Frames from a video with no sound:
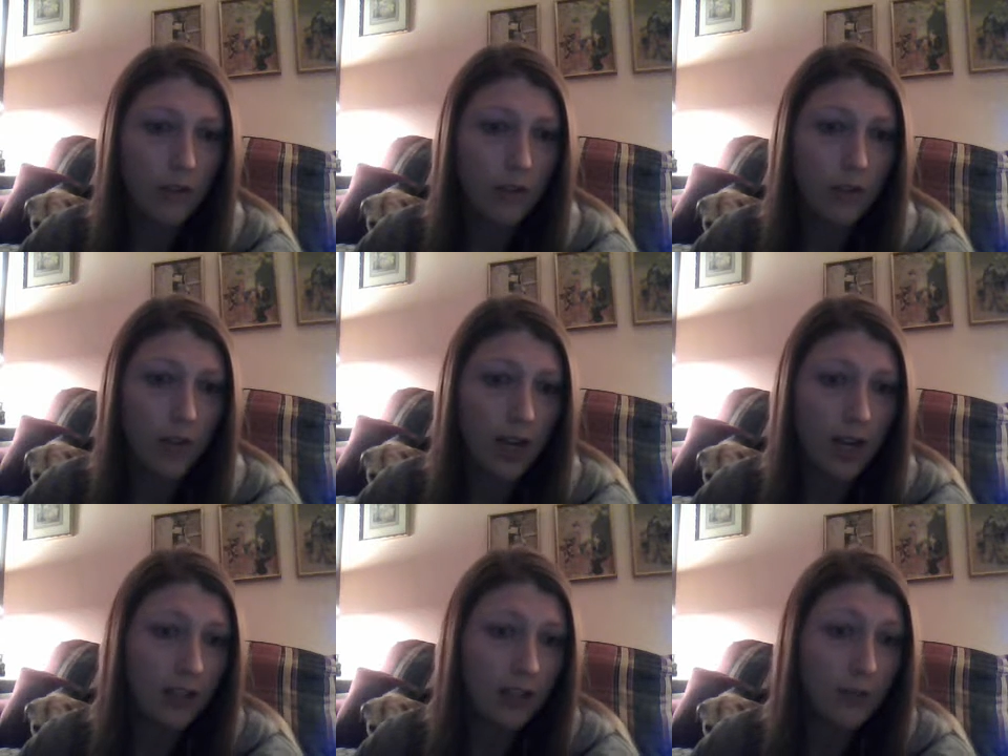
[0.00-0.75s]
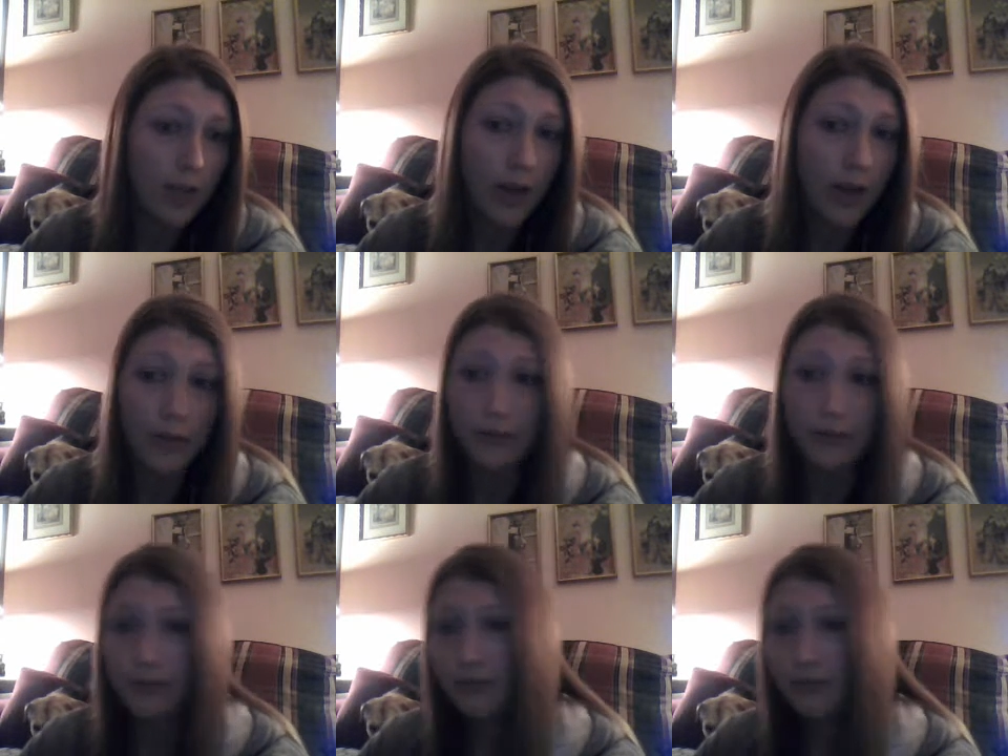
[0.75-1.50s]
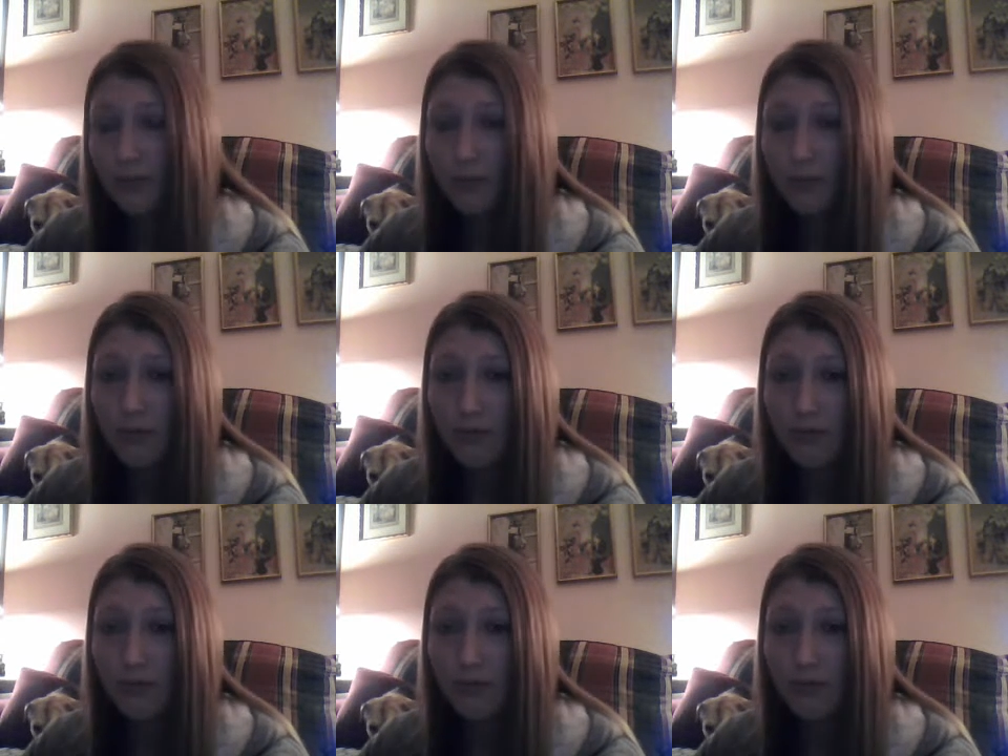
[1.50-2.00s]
What's one food you cannot live without?